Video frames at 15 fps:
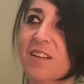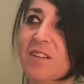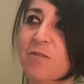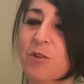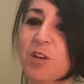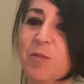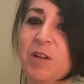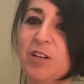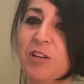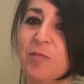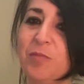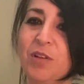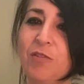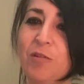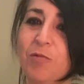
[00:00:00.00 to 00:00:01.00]
what do you mean you don't
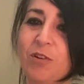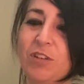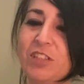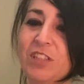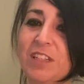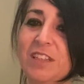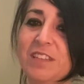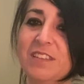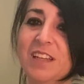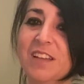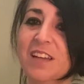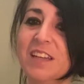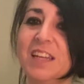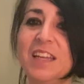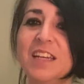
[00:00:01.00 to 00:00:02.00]
believe in abortion? And
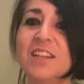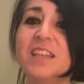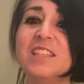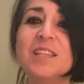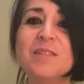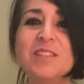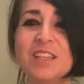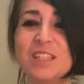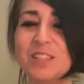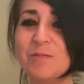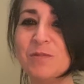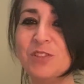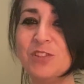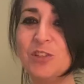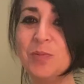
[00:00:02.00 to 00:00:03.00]
like getting in like, it's like
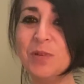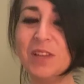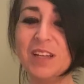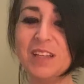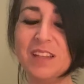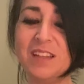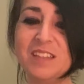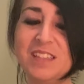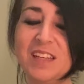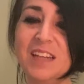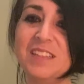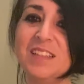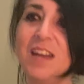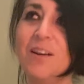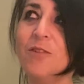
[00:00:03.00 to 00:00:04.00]
some stupid, like, it's
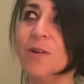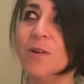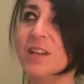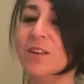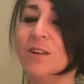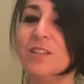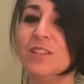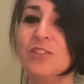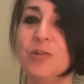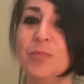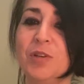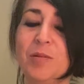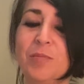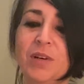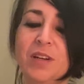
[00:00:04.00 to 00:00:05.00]
like, I don't want to call it
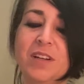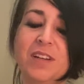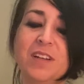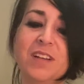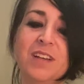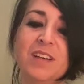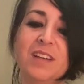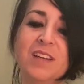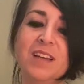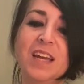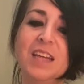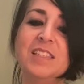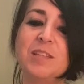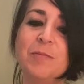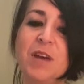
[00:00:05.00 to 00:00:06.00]
stupid, but
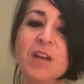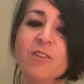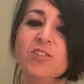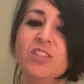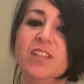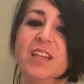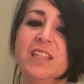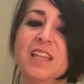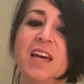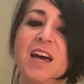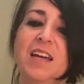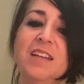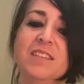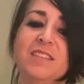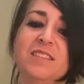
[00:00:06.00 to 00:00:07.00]
it's some energy like
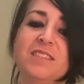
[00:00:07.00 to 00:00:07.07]
that.